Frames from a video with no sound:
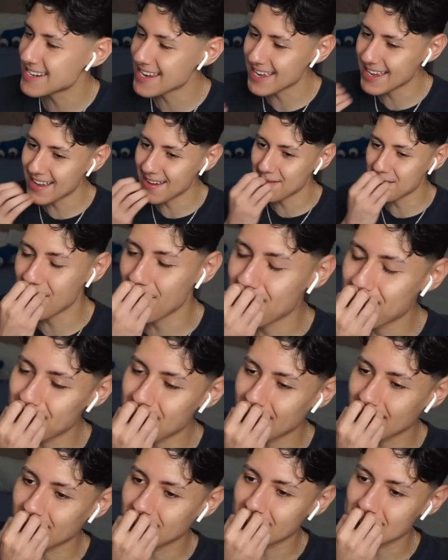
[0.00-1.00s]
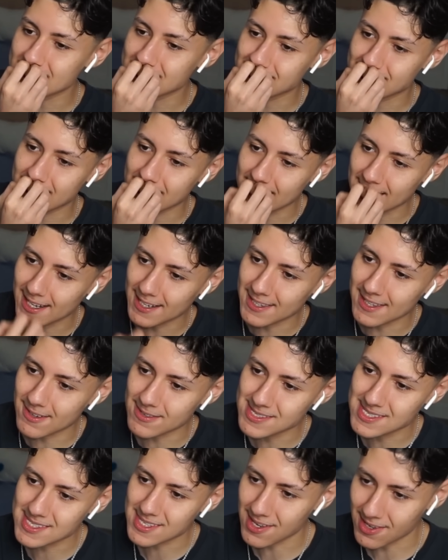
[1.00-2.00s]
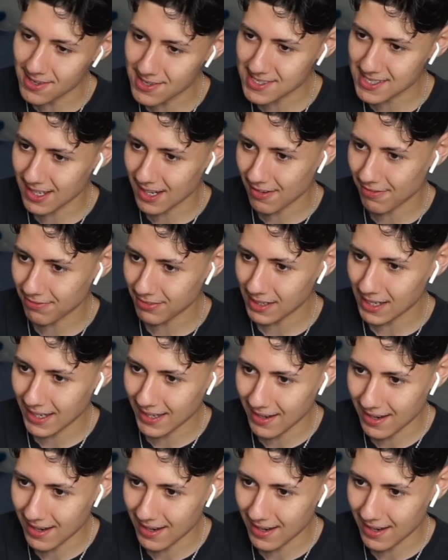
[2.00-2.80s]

damn, yo the skin on your skull is gonna fly